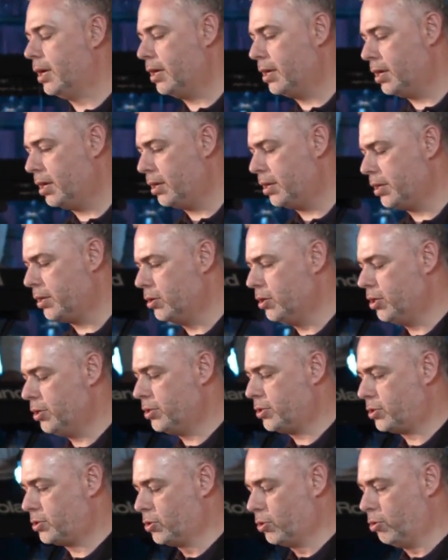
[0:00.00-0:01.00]
I heard a
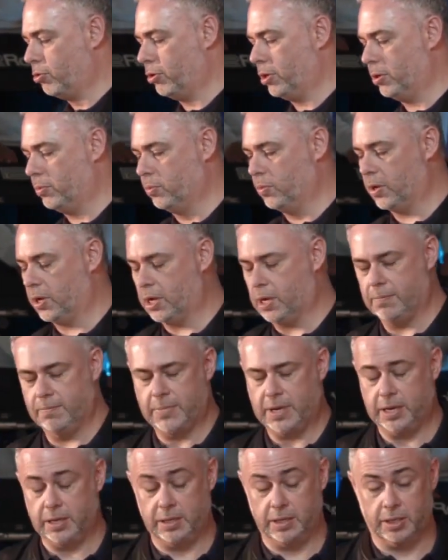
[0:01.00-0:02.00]
story uh,
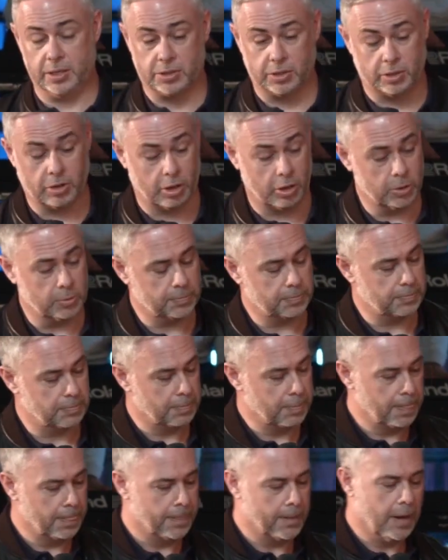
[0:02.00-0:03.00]
many years ago.
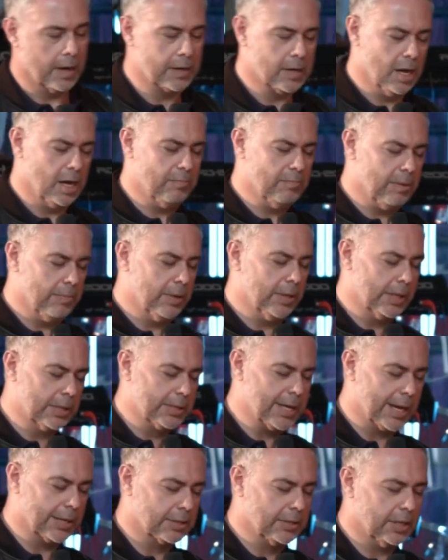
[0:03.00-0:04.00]
I can't remember the
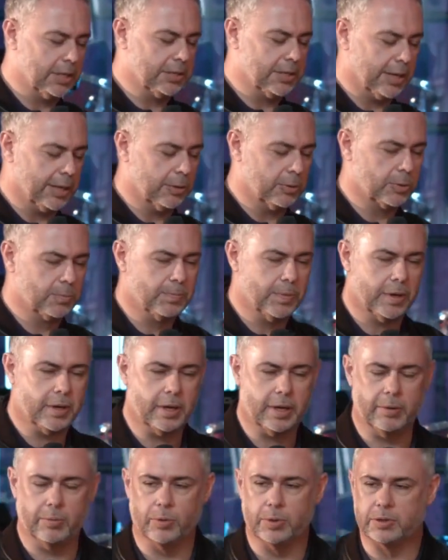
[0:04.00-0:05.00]
exact details, but
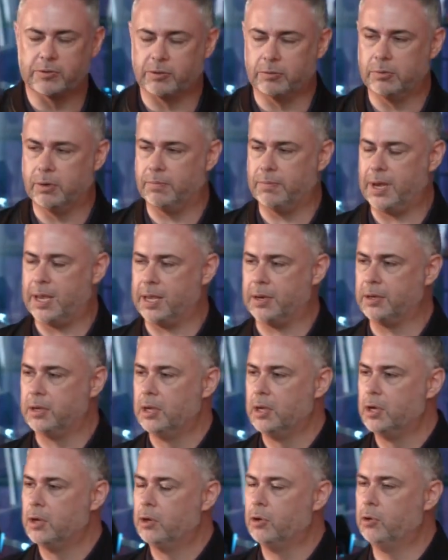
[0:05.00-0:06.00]
it was from a man
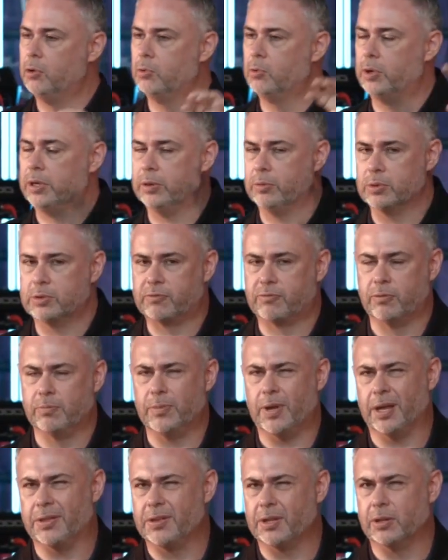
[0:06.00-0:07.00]
who, it was from,
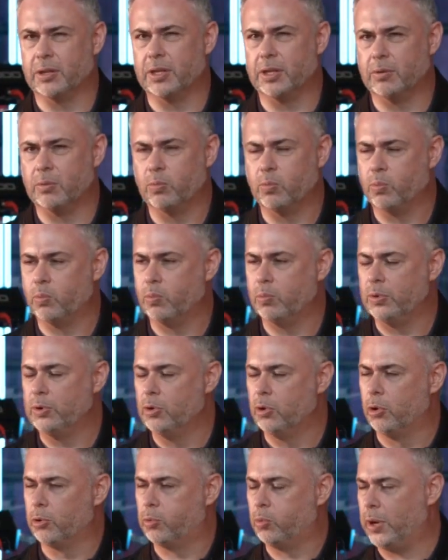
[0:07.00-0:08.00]
I think, the
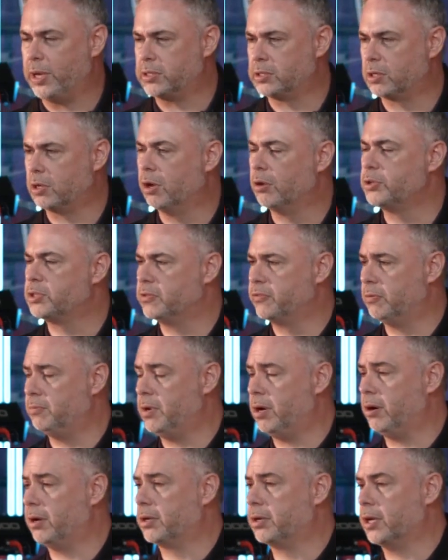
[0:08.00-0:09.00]
northwest coast of
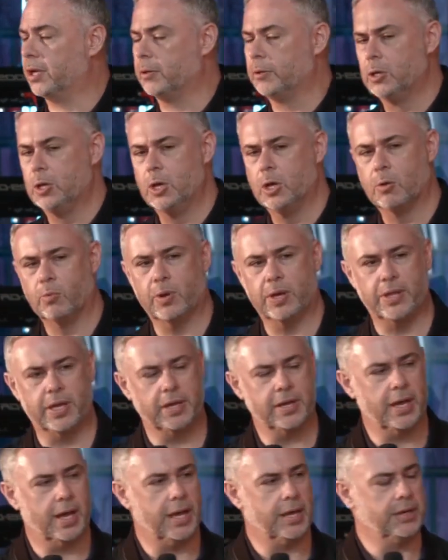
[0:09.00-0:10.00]
America, where they'd
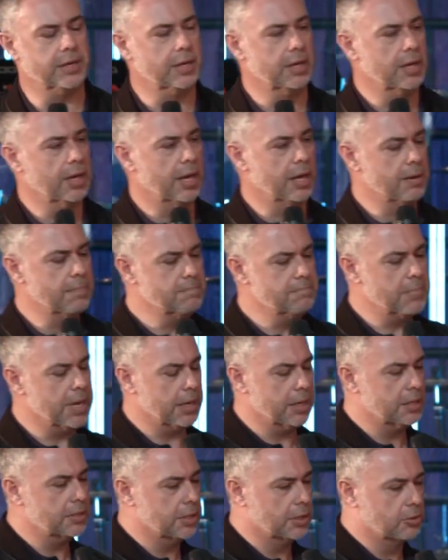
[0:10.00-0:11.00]
had an
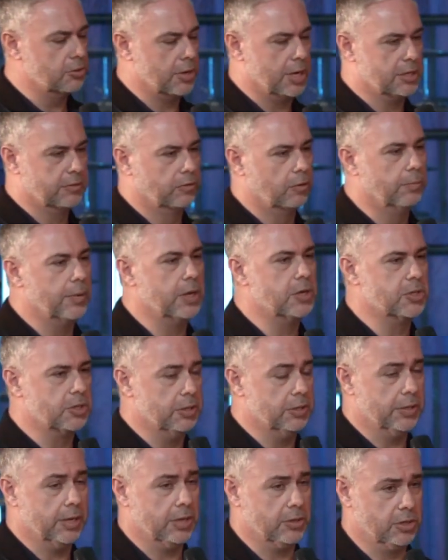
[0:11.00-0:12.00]
amazing transformation
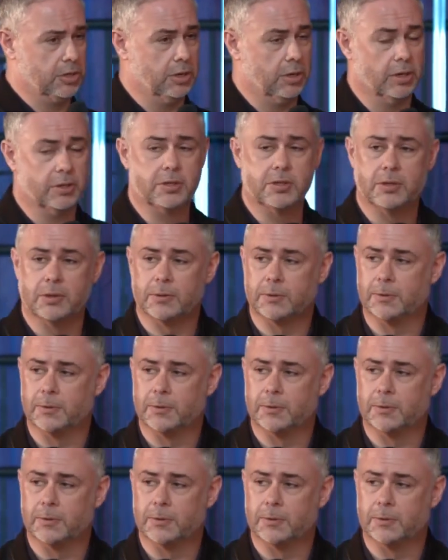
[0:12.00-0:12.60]
in their church.